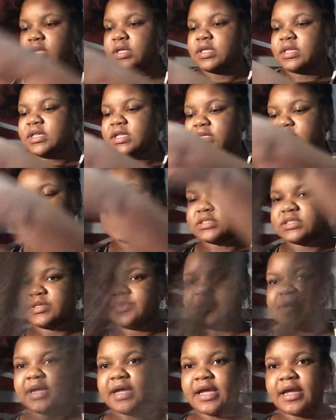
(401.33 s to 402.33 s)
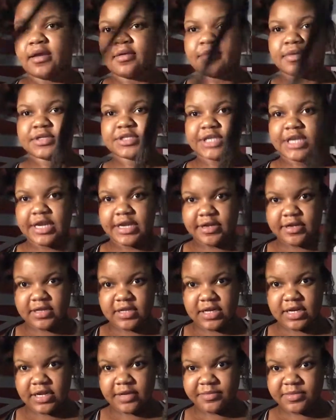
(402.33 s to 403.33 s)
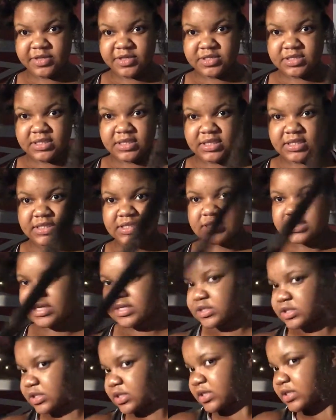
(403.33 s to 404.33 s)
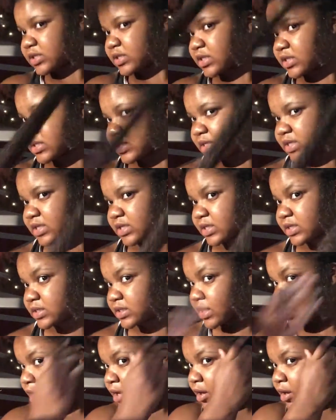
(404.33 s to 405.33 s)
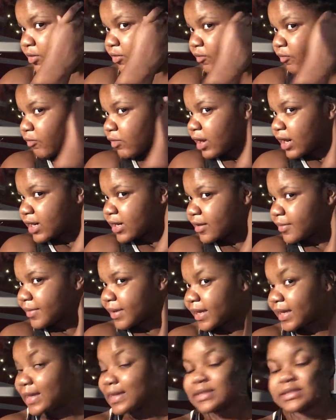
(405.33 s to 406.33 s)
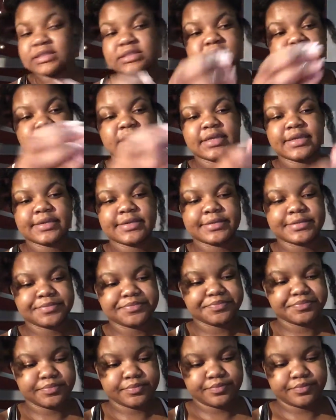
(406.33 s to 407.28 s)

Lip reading: And this is about how much hair that I'm using in this section, because this is wide on my edges and